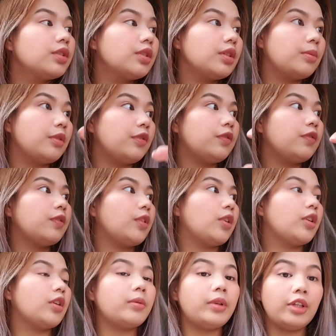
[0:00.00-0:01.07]
So
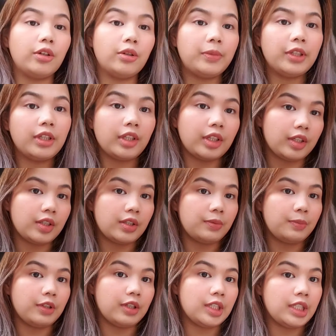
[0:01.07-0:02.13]
before we open the
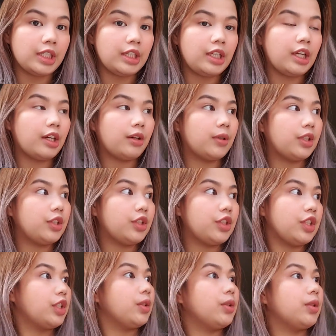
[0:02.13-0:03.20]
conspiracy, I want to
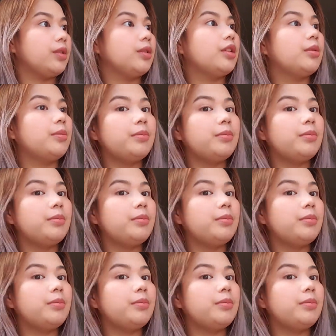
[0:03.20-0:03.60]
show you the